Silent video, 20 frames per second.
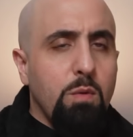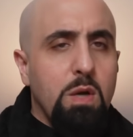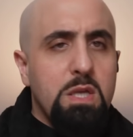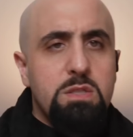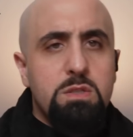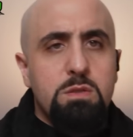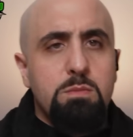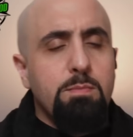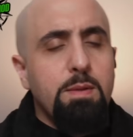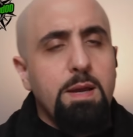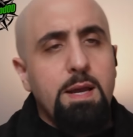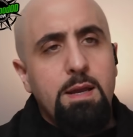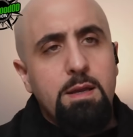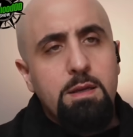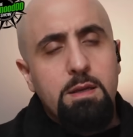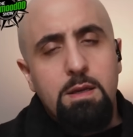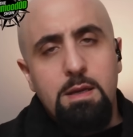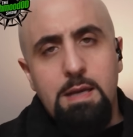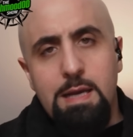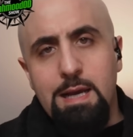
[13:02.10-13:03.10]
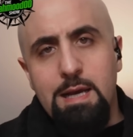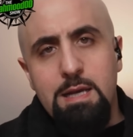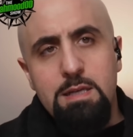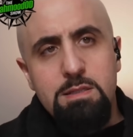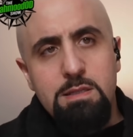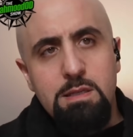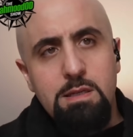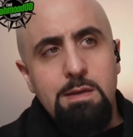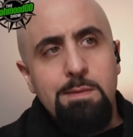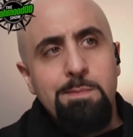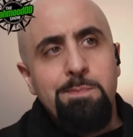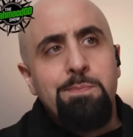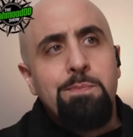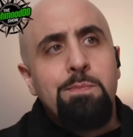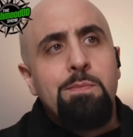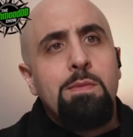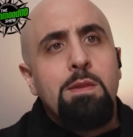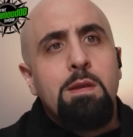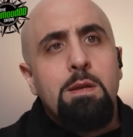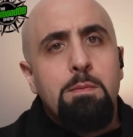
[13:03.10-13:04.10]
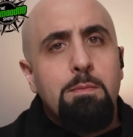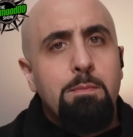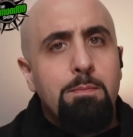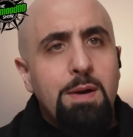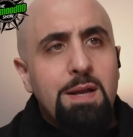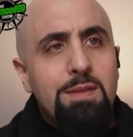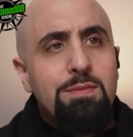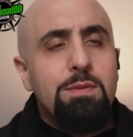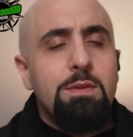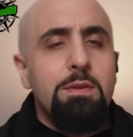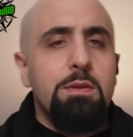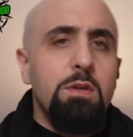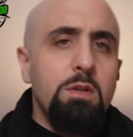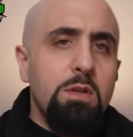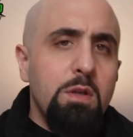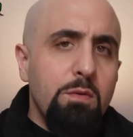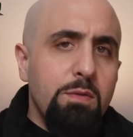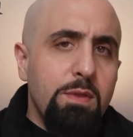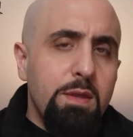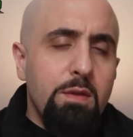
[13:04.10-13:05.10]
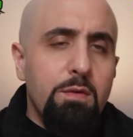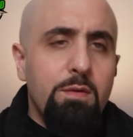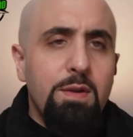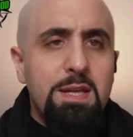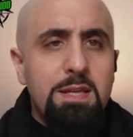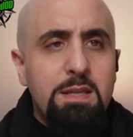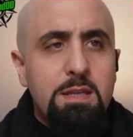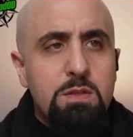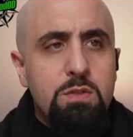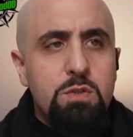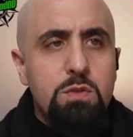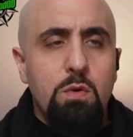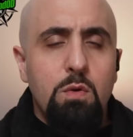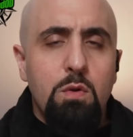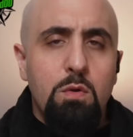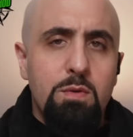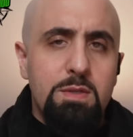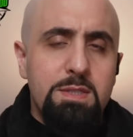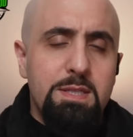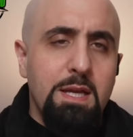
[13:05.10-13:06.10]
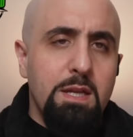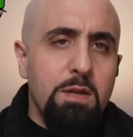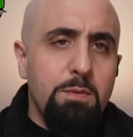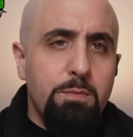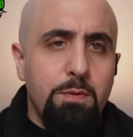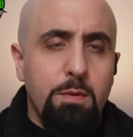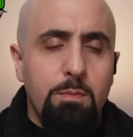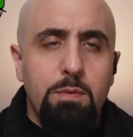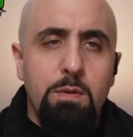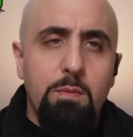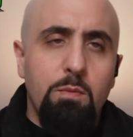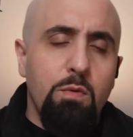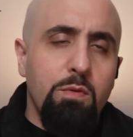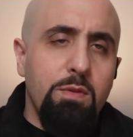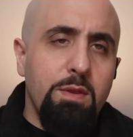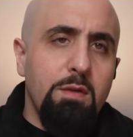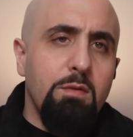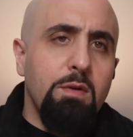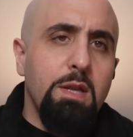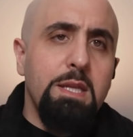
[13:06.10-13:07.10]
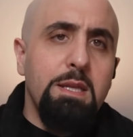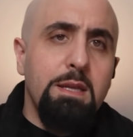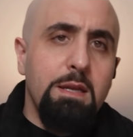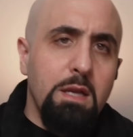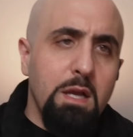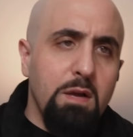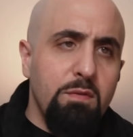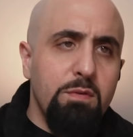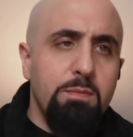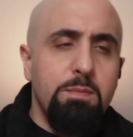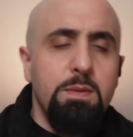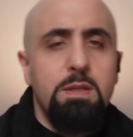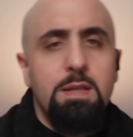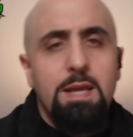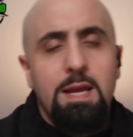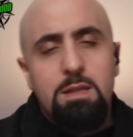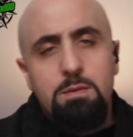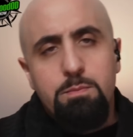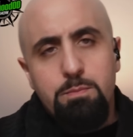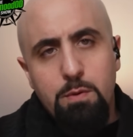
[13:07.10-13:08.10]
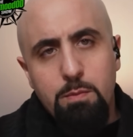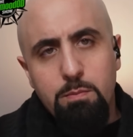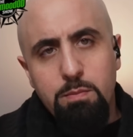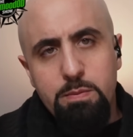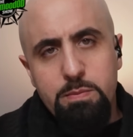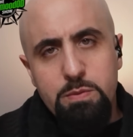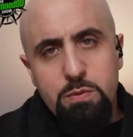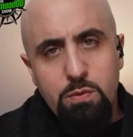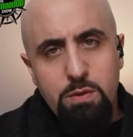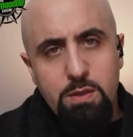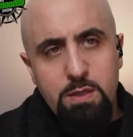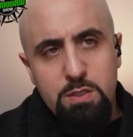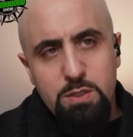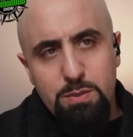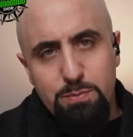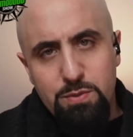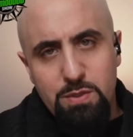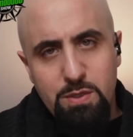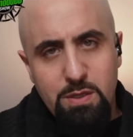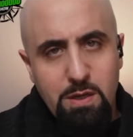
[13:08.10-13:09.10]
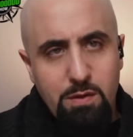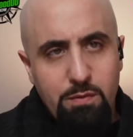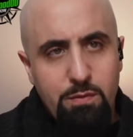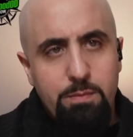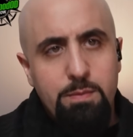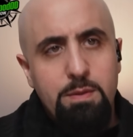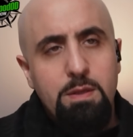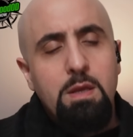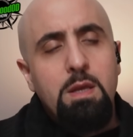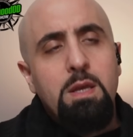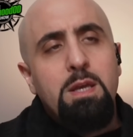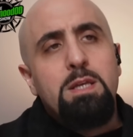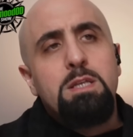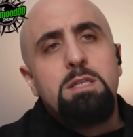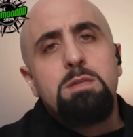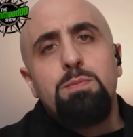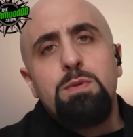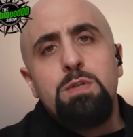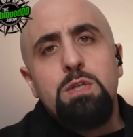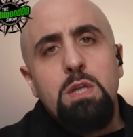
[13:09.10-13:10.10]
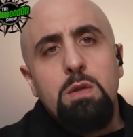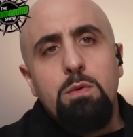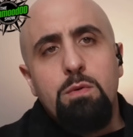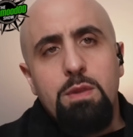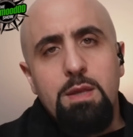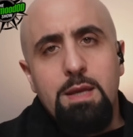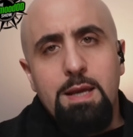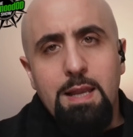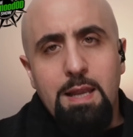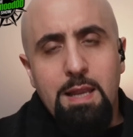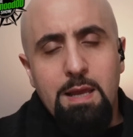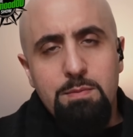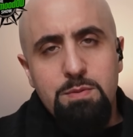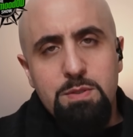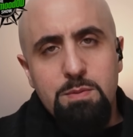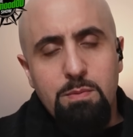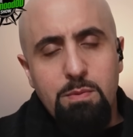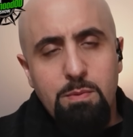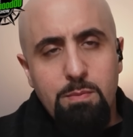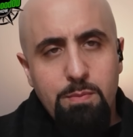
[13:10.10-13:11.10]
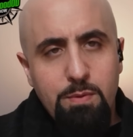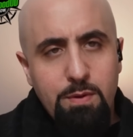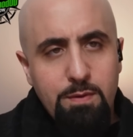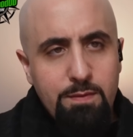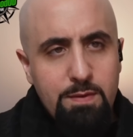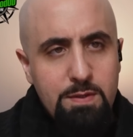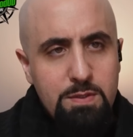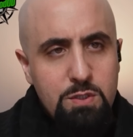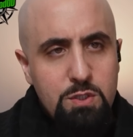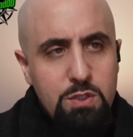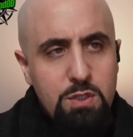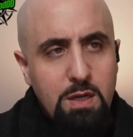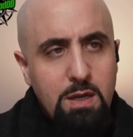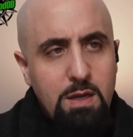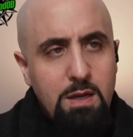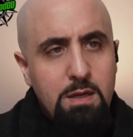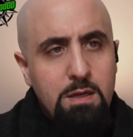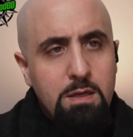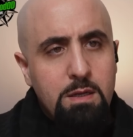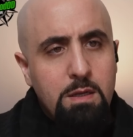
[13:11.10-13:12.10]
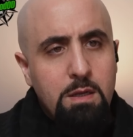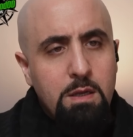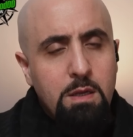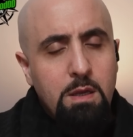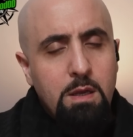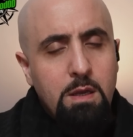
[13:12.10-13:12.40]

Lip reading: West Bank, Gaza. But, the Iranians always had a problem, or the Iranian government had problems with the Egyptian government, especially with the collapse of the previous Shah